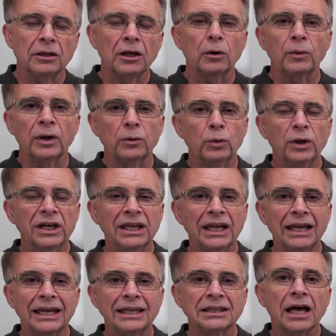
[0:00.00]
that we're
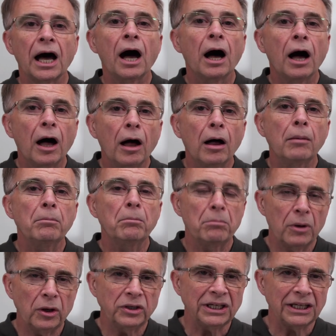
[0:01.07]
working in the
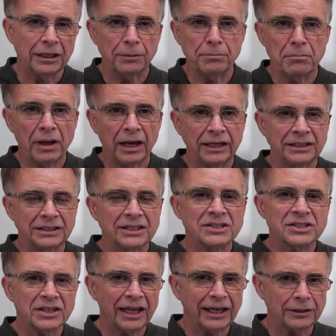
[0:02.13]
harmonic minor
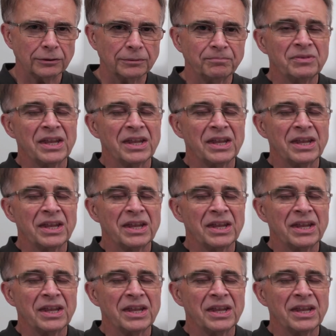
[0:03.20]
scale.